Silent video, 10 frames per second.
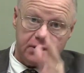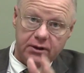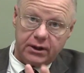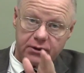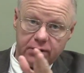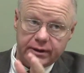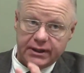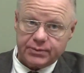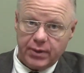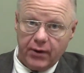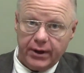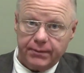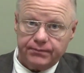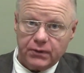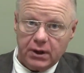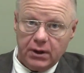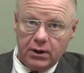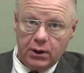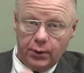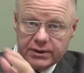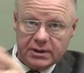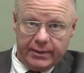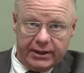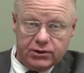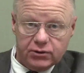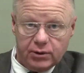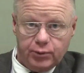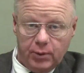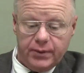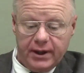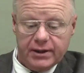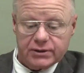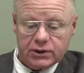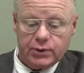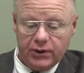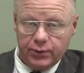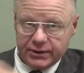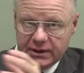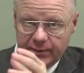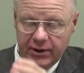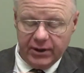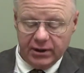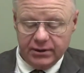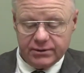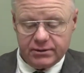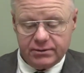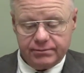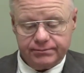Cardinal Gasperi, who was the mentor of Pope Pius XII, was an Americanist.